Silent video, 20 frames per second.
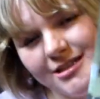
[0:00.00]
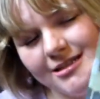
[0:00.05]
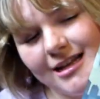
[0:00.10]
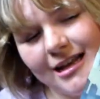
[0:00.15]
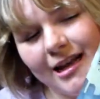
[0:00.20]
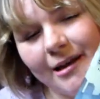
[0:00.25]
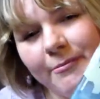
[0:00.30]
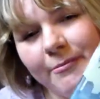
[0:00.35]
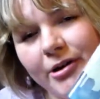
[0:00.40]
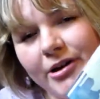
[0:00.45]
the
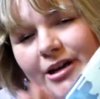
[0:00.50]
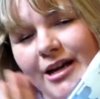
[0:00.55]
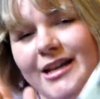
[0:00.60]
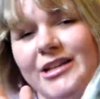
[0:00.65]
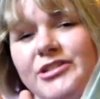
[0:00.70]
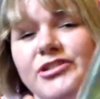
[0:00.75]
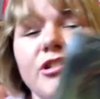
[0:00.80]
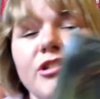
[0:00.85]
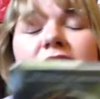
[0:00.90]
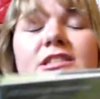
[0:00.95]
second book, and
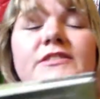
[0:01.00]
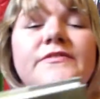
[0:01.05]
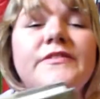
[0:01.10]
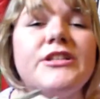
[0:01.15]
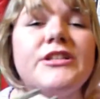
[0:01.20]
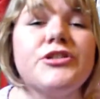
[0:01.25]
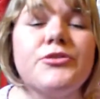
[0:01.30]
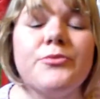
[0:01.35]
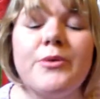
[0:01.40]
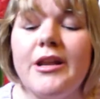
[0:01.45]
I just
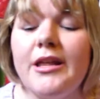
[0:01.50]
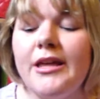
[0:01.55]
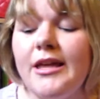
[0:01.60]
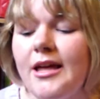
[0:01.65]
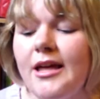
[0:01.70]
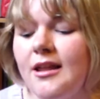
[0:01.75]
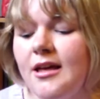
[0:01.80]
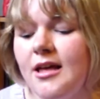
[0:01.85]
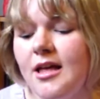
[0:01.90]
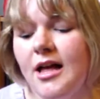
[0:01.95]
finished reading
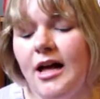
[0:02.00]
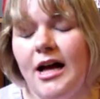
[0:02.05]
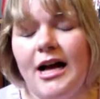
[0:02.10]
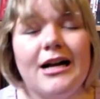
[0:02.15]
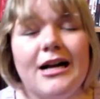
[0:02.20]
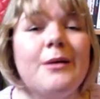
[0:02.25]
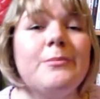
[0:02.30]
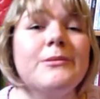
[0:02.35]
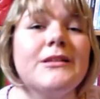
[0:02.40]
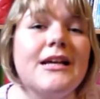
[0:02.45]
it
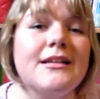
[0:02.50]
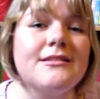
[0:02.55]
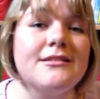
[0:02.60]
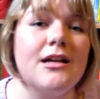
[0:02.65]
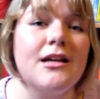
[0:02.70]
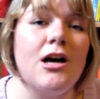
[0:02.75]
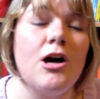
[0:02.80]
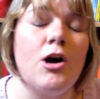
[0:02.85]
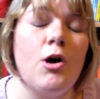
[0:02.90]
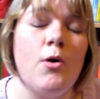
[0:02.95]
a couple days
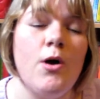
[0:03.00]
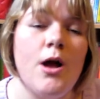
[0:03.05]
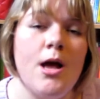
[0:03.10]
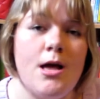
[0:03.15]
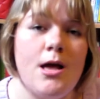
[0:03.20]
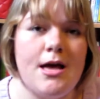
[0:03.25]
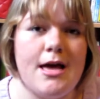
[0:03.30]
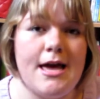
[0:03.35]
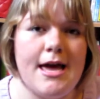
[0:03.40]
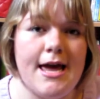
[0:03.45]
ago,
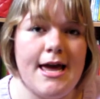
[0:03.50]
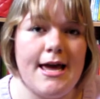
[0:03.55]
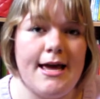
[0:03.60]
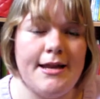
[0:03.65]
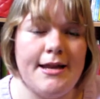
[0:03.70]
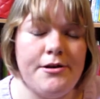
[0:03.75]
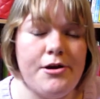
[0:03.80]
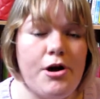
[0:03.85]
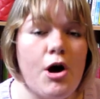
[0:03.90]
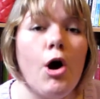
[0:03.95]

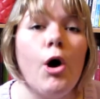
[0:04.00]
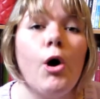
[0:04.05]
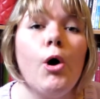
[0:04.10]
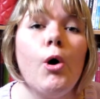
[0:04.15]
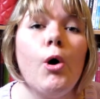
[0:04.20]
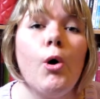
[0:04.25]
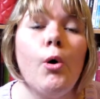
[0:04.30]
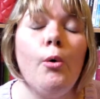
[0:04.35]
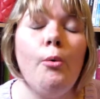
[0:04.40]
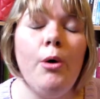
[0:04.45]
and
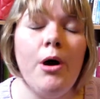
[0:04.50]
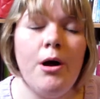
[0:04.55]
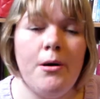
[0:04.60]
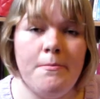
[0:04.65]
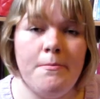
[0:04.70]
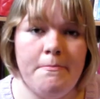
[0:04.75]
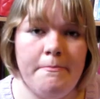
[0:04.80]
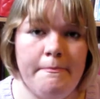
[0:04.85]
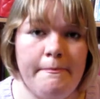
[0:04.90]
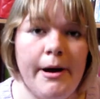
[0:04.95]

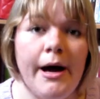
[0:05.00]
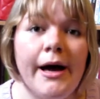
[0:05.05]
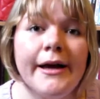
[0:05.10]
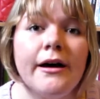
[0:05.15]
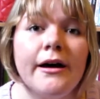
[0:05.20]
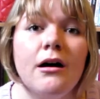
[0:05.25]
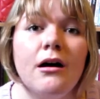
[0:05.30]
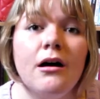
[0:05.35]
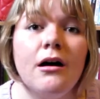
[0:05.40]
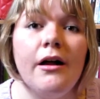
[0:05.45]
oh my
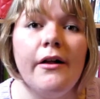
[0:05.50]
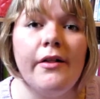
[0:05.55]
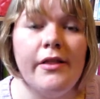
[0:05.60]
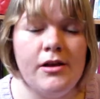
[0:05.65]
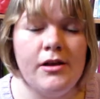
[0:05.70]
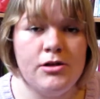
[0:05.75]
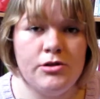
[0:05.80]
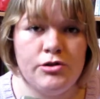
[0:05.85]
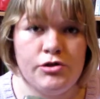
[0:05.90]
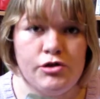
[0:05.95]

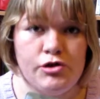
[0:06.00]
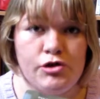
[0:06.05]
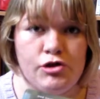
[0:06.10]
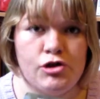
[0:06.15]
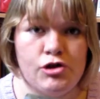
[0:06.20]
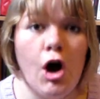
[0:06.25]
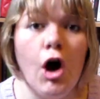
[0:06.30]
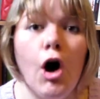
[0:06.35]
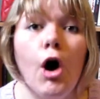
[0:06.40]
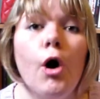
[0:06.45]
god,
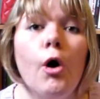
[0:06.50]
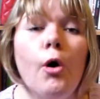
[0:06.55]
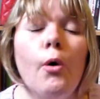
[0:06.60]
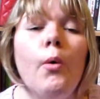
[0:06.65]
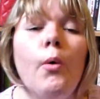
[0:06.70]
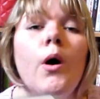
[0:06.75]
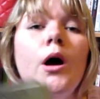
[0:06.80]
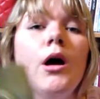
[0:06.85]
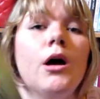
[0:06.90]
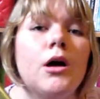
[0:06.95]

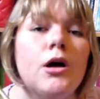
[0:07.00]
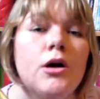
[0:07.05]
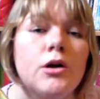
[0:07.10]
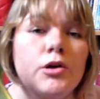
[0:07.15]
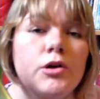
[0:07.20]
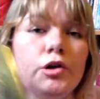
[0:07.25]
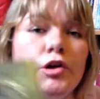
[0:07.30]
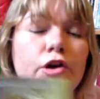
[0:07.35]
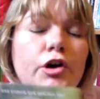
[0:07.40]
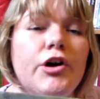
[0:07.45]
so
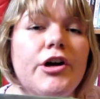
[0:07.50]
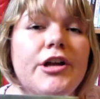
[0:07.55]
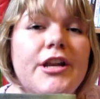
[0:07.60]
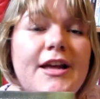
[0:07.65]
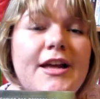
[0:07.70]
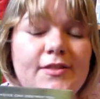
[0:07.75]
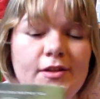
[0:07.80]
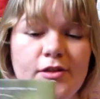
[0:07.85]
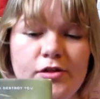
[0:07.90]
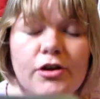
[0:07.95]
good.
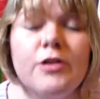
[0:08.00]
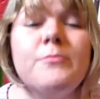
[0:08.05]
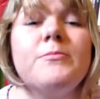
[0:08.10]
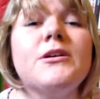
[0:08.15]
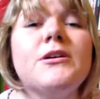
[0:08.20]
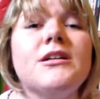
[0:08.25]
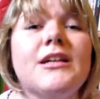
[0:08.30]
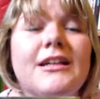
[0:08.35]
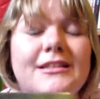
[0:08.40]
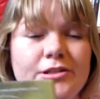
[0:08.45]
And the third
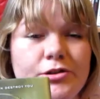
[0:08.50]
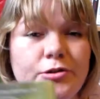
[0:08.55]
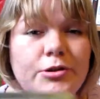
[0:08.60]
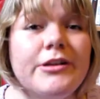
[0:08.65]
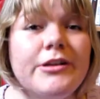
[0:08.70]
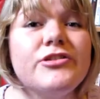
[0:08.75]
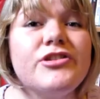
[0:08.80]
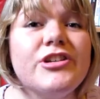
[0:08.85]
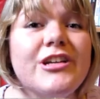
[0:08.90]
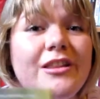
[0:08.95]
book, it's a
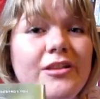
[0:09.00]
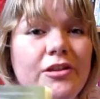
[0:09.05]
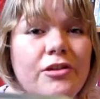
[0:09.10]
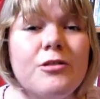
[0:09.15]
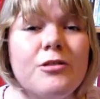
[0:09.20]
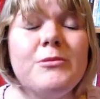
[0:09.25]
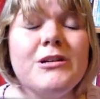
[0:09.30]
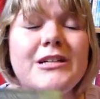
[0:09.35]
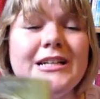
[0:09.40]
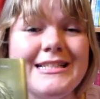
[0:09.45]
trilogy, and the
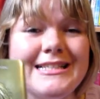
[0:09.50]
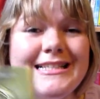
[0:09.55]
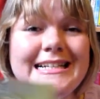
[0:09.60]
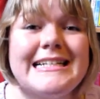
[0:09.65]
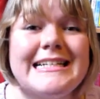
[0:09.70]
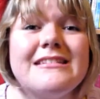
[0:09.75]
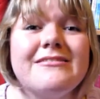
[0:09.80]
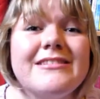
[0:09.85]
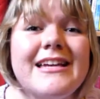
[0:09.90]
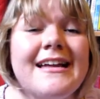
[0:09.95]
third book is
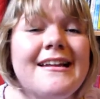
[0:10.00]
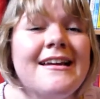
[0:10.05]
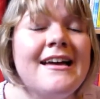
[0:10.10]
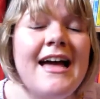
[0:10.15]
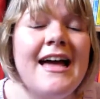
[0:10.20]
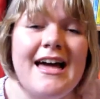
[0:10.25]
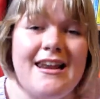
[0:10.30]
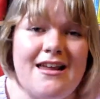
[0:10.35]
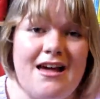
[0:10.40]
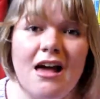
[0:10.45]
not out
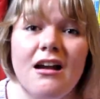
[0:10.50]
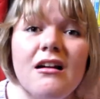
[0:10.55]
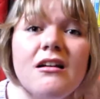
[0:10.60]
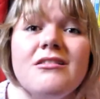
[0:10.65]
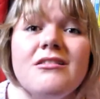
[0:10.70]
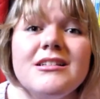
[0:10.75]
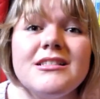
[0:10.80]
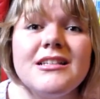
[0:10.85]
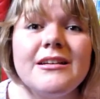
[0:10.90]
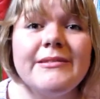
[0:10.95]
yet. I don't
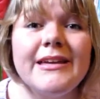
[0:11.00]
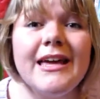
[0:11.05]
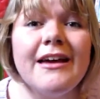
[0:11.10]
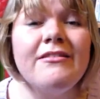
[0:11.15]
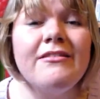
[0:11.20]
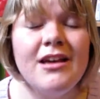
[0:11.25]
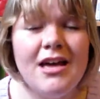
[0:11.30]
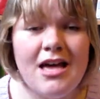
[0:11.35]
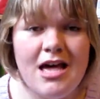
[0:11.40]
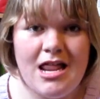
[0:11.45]
know when it's coming
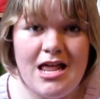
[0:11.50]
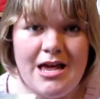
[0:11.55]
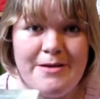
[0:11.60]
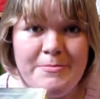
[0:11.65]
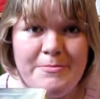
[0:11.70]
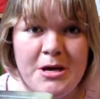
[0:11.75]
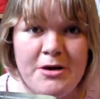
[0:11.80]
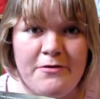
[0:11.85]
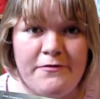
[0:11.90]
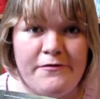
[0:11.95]
out, and
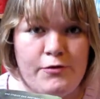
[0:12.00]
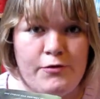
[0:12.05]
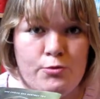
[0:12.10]
I'm